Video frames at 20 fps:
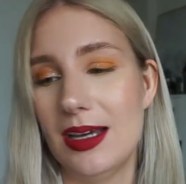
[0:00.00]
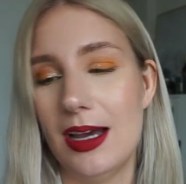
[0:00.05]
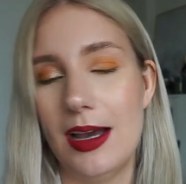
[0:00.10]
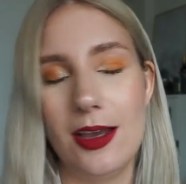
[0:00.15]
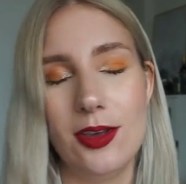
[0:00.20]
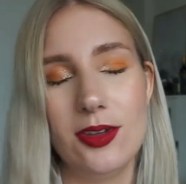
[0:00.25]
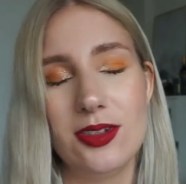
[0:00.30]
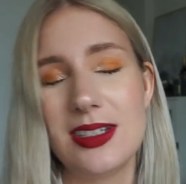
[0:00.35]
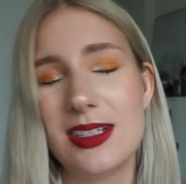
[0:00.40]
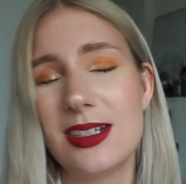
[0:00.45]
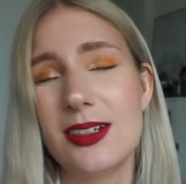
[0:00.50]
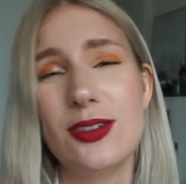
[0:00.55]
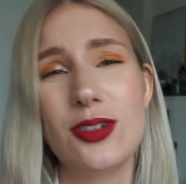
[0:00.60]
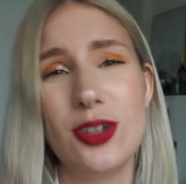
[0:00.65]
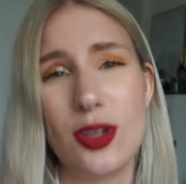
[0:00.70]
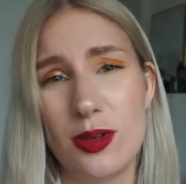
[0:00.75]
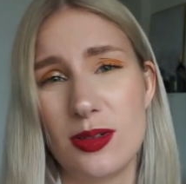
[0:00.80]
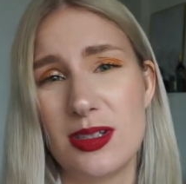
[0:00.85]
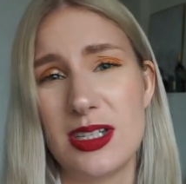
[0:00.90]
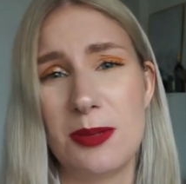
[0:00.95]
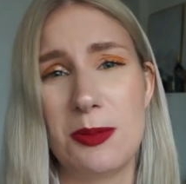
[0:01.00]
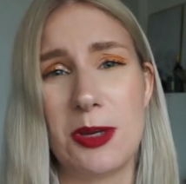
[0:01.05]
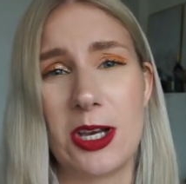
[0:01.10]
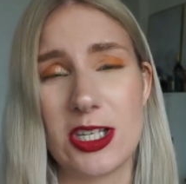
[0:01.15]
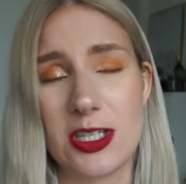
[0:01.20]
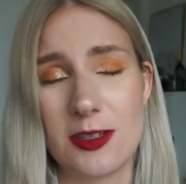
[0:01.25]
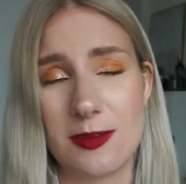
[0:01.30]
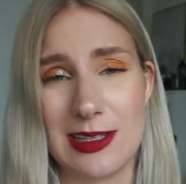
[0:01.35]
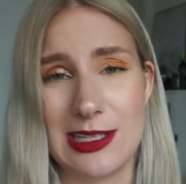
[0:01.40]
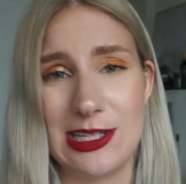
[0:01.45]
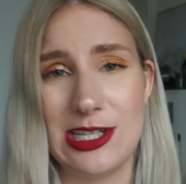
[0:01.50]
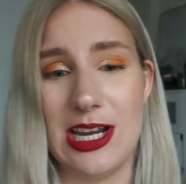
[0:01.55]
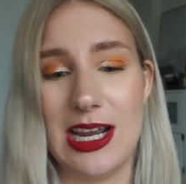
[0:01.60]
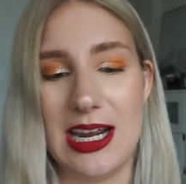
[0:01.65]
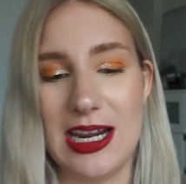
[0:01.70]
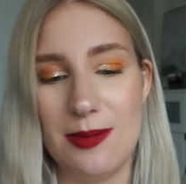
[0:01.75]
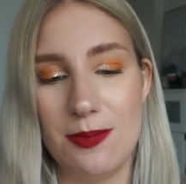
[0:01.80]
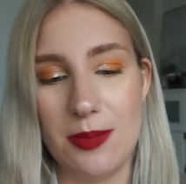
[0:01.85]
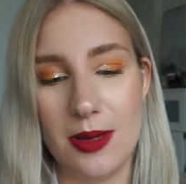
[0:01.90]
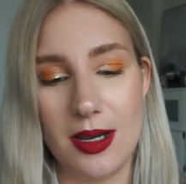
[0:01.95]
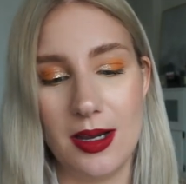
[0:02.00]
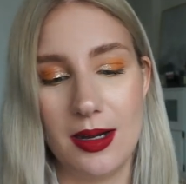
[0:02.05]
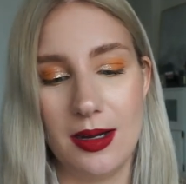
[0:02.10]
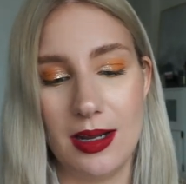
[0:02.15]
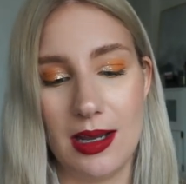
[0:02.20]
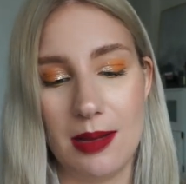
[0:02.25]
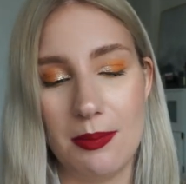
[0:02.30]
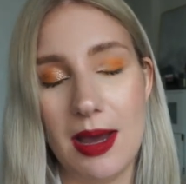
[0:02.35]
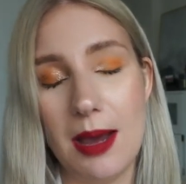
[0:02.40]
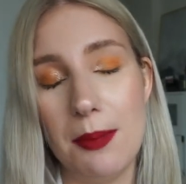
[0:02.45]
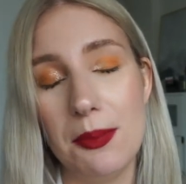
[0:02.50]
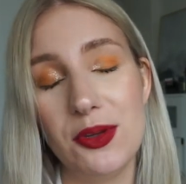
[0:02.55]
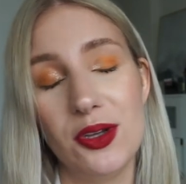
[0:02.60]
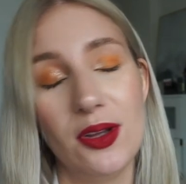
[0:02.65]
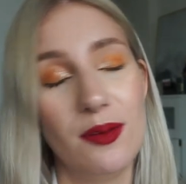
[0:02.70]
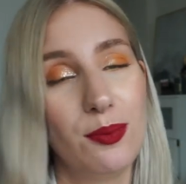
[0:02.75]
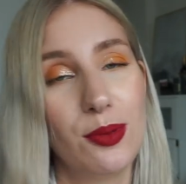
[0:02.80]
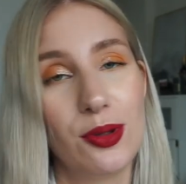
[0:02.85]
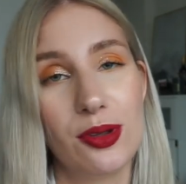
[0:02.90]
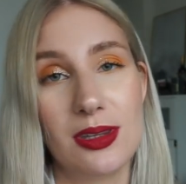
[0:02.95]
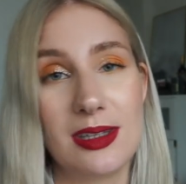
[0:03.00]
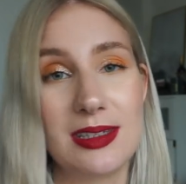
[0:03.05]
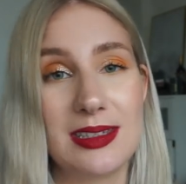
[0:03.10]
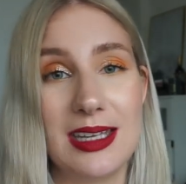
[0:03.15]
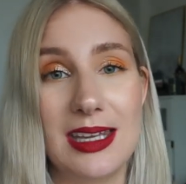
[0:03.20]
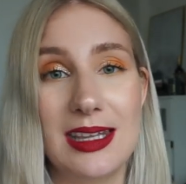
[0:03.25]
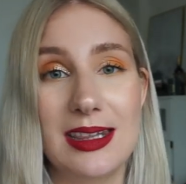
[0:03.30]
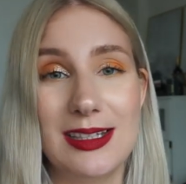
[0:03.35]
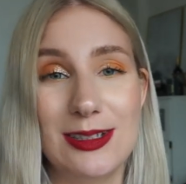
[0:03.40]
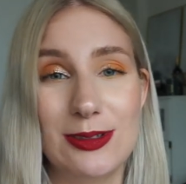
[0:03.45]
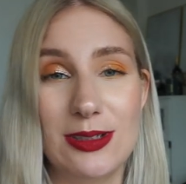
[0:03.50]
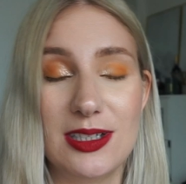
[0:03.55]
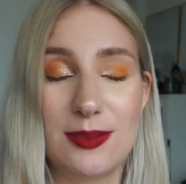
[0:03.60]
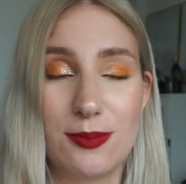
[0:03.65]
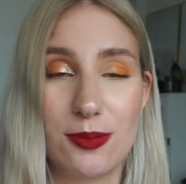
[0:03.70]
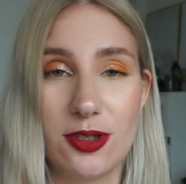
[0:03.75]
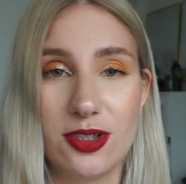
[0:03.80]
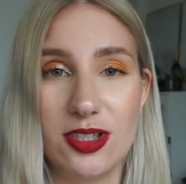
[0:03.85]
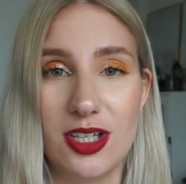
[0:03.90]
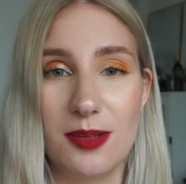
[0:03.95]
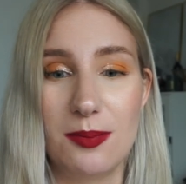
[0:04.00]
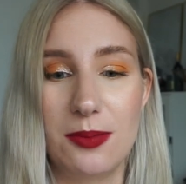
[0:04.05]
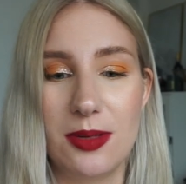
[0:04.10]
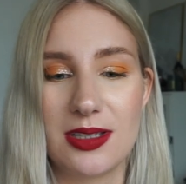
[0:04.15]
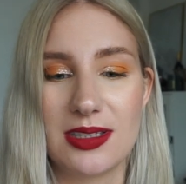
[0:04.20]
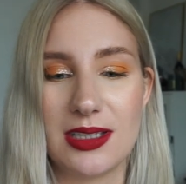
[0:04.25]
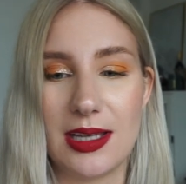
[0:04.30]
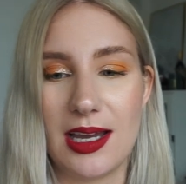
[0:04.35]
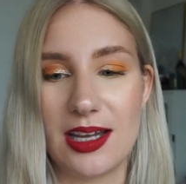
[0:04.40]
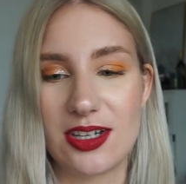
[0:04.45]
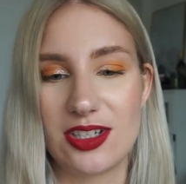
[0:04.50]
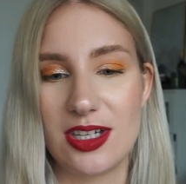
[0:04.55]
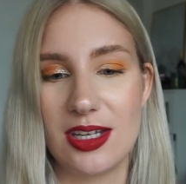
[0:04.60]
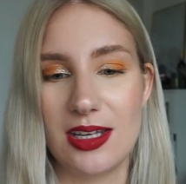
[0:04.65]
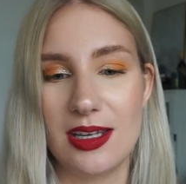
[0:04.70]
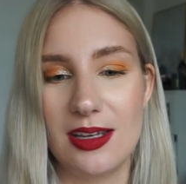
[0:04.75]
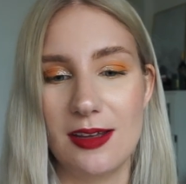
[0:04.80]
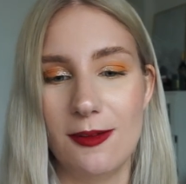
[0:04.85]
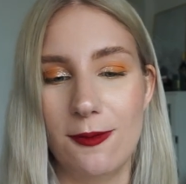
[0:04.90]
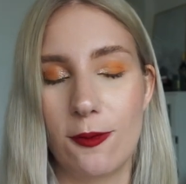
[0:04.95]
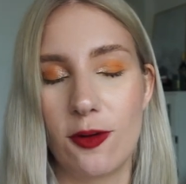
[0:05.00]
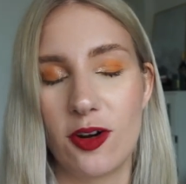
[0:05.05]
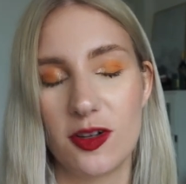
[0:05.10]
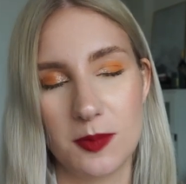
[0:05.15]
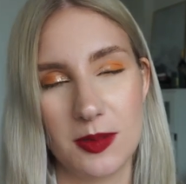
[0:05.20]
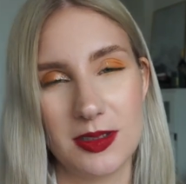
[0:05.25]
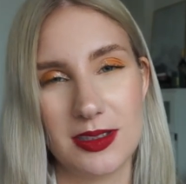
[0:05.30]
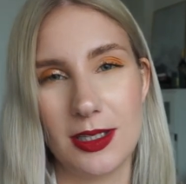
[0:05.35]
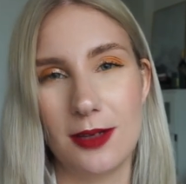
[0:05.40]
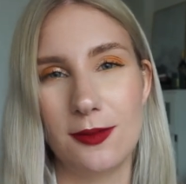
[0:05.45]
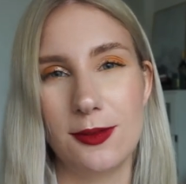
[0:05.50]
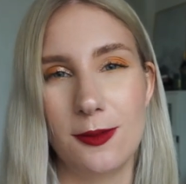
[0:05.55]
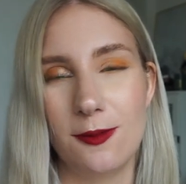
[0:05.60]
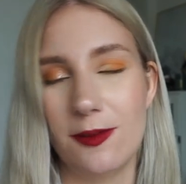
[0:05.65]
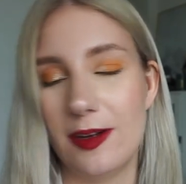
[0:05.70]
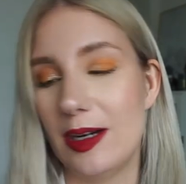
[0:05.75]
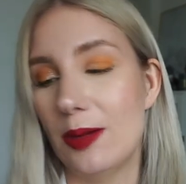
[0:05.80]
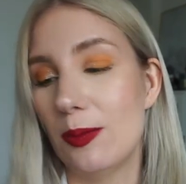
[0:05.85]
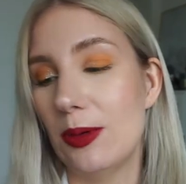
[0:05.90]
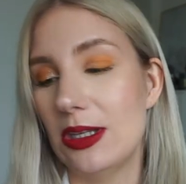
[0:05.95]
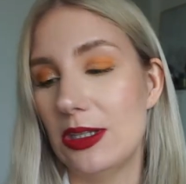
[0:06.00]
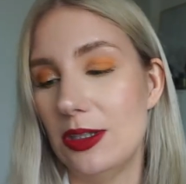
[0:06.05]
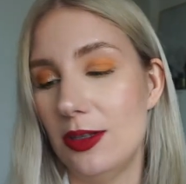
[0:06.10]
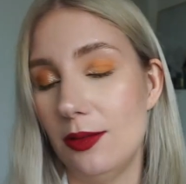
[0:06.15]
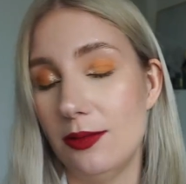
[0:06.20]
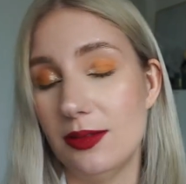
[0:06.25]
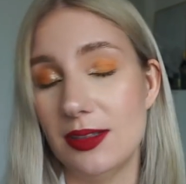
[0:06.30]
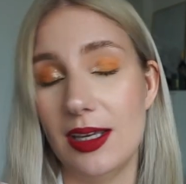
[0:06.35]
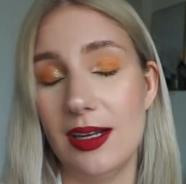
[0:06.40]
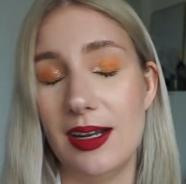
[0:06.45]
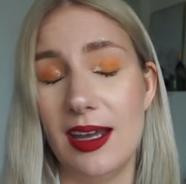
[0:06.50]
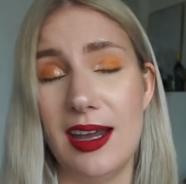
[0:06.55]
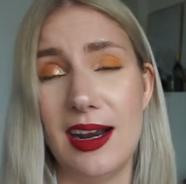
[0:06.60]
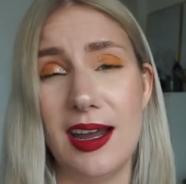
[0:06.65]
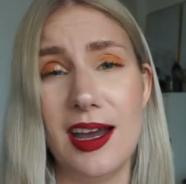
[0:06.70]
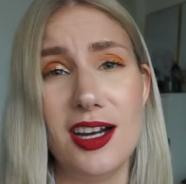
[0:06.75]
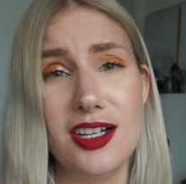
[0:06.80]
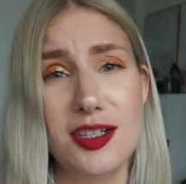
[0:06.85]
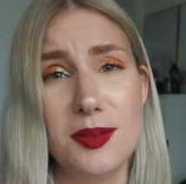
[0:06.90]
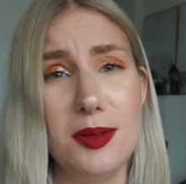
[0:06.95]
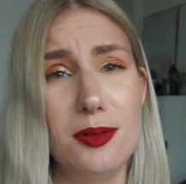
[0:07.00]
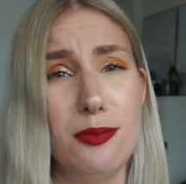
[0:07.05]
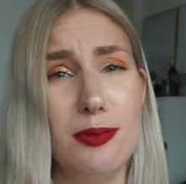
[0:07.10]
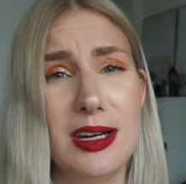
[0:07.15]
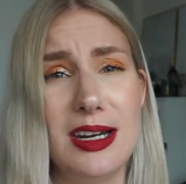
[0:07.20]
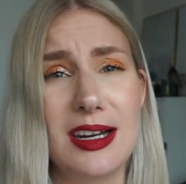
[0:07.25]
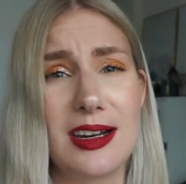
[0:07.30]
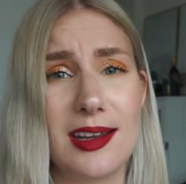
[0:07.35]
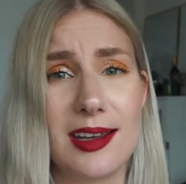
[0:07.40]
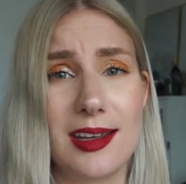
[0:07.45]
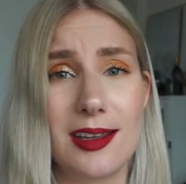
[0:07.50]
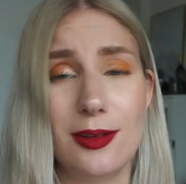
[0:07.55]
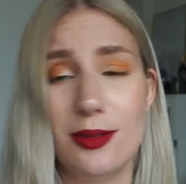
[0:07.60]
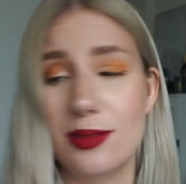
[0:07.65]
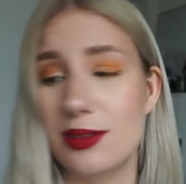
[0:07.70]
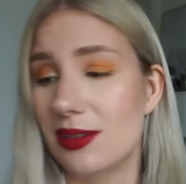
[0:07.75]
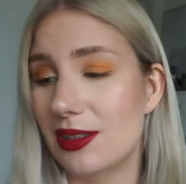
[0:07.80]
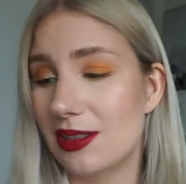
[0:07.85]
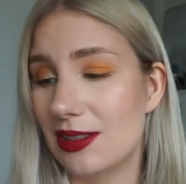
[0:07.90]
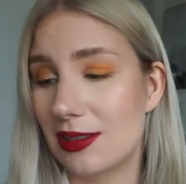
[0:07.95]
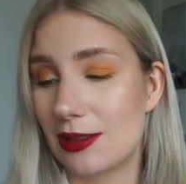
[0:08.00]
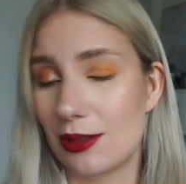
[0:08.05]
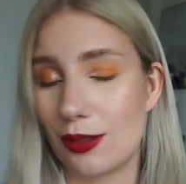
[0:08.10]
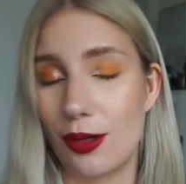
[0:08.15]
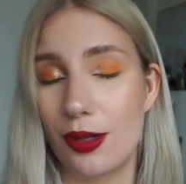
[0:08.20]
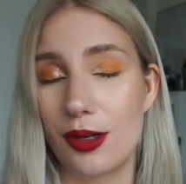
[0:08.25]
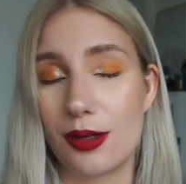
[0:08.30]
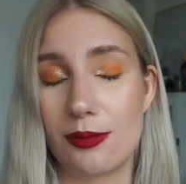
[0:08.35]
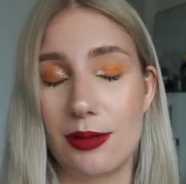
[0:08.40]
I just didn't use it because of the shade, but I'm happy to have put this into this project because I actually forced myself to find a way to use it, and I actually really like using this as a color